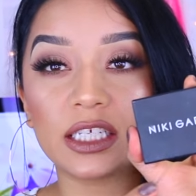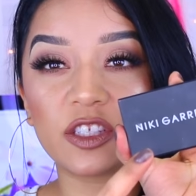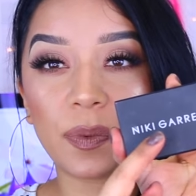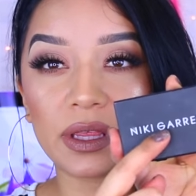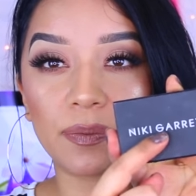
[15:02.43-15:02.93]

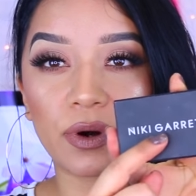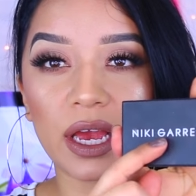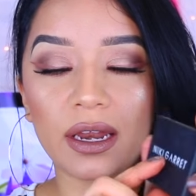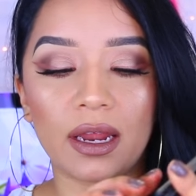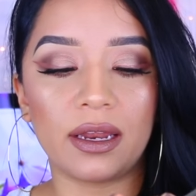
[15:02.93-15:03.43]
This is by the
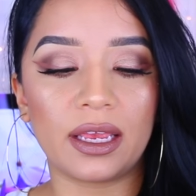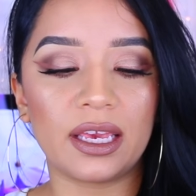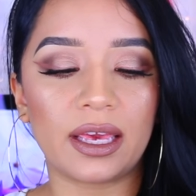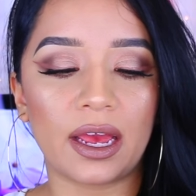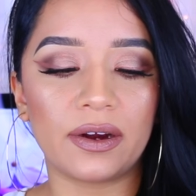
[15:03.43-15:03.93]
brand
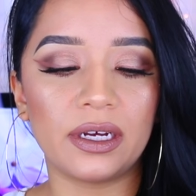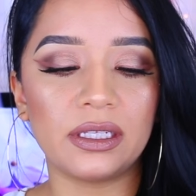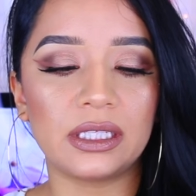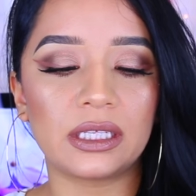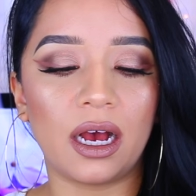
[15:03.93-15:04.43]
Nikki
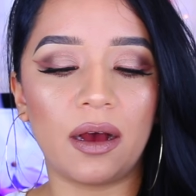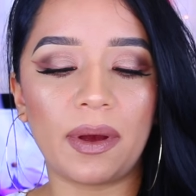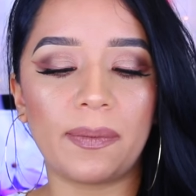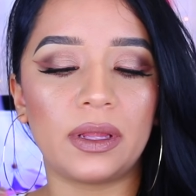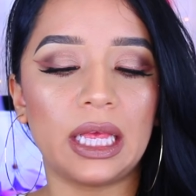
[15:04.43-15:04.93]
Garrett's.
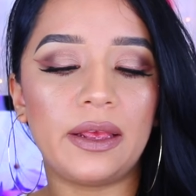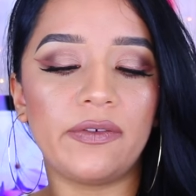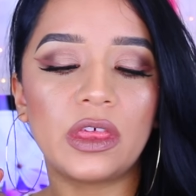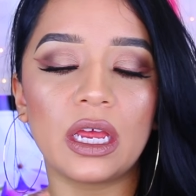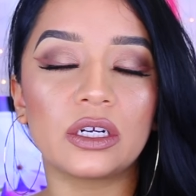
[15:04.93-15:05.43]
Um, I
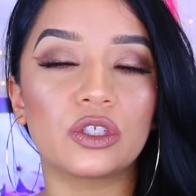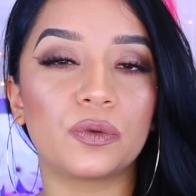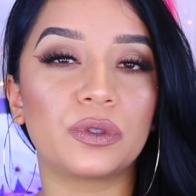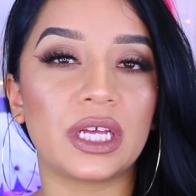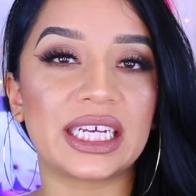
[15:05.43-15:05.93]
believe they are
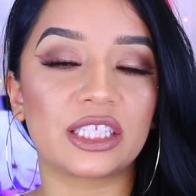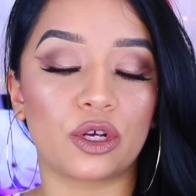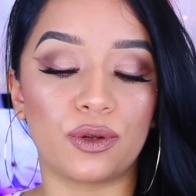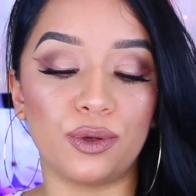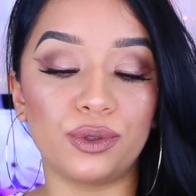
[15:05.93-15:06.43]
sold
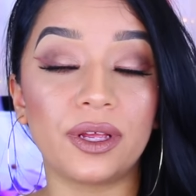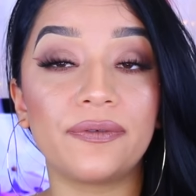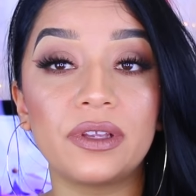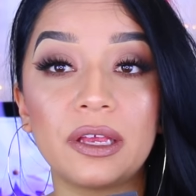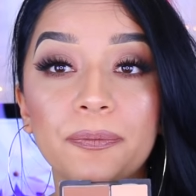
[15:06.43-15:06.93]

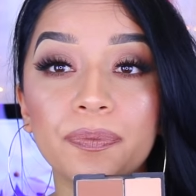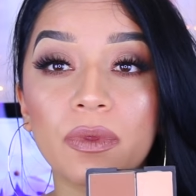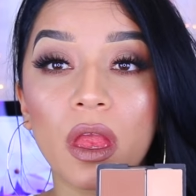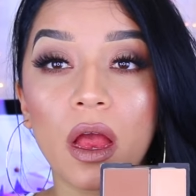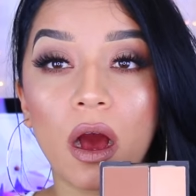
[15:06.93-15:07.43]
exclusively
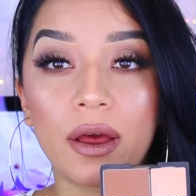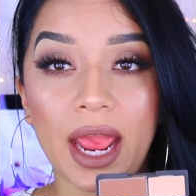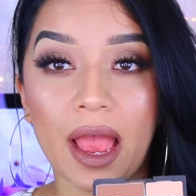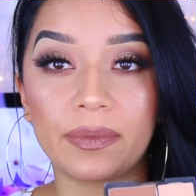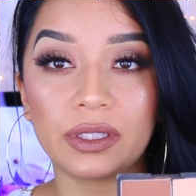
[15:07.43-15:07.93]
on
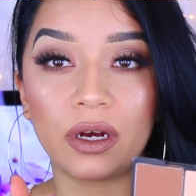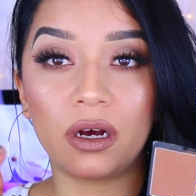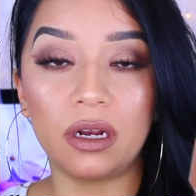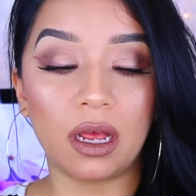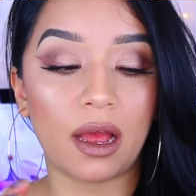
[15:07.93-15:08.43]

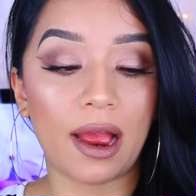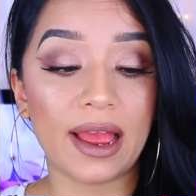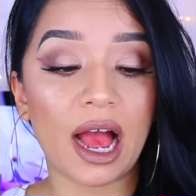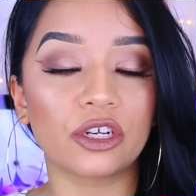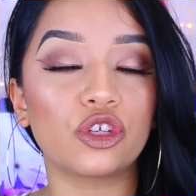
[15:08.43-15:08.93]
Amazon. I
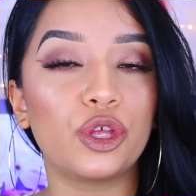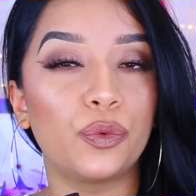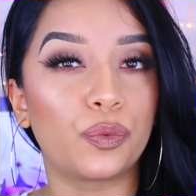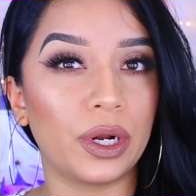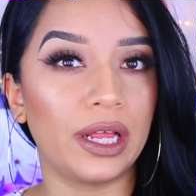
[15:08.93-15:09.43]
actually
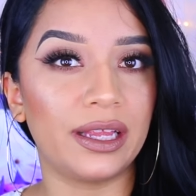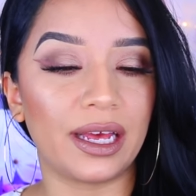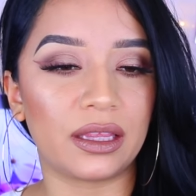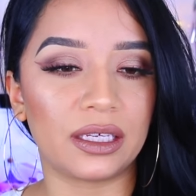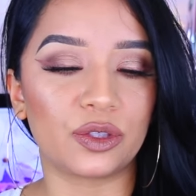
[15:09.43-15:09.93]
really
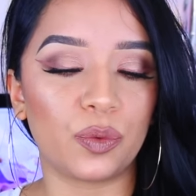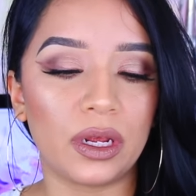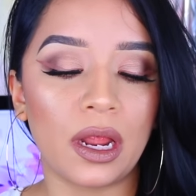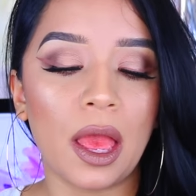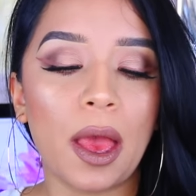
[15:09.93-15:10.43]
like this
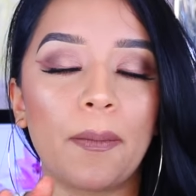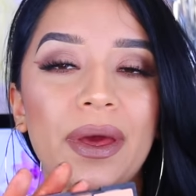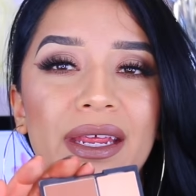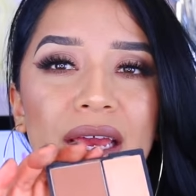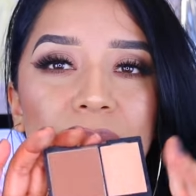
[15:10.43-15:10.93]
one,
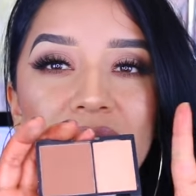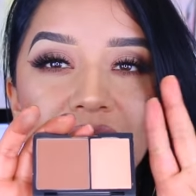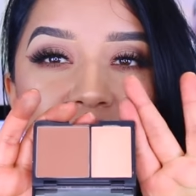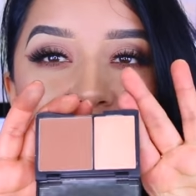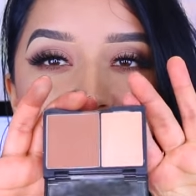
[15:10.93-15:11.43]
but again,
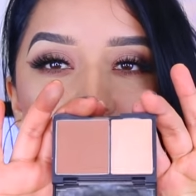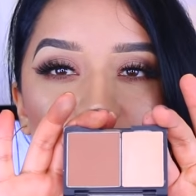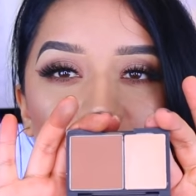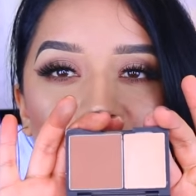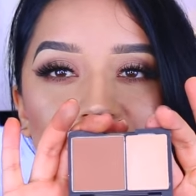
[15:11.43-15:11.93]
because it's
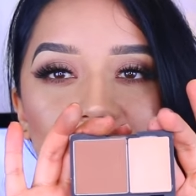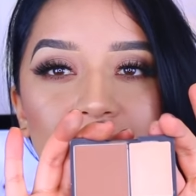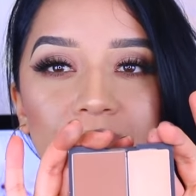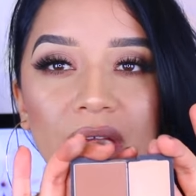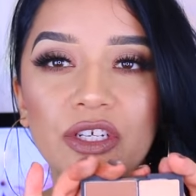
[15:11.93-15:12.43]
so
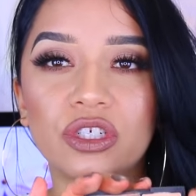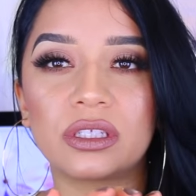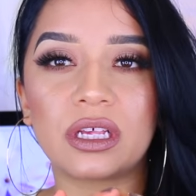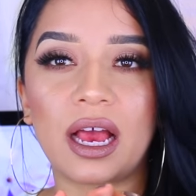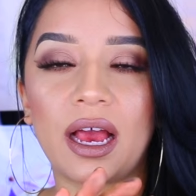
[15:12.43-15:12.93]
tiny, I
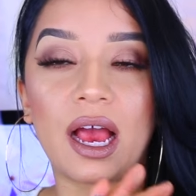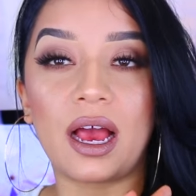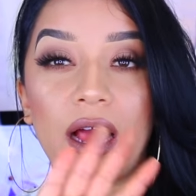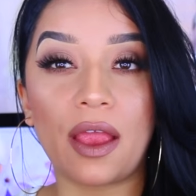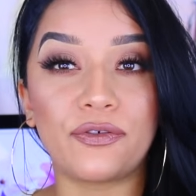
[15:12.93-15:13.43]
just
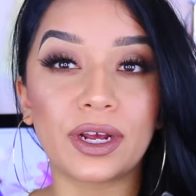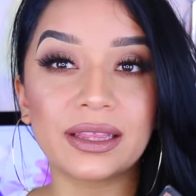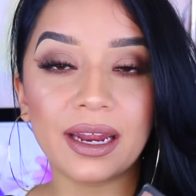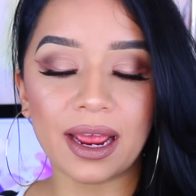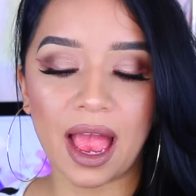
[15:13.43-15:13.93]
I
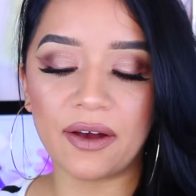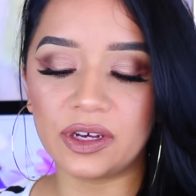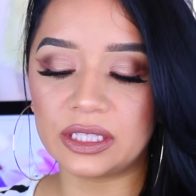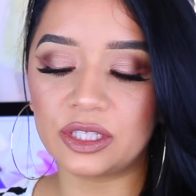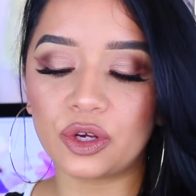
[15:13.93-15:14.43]
forget that I have it.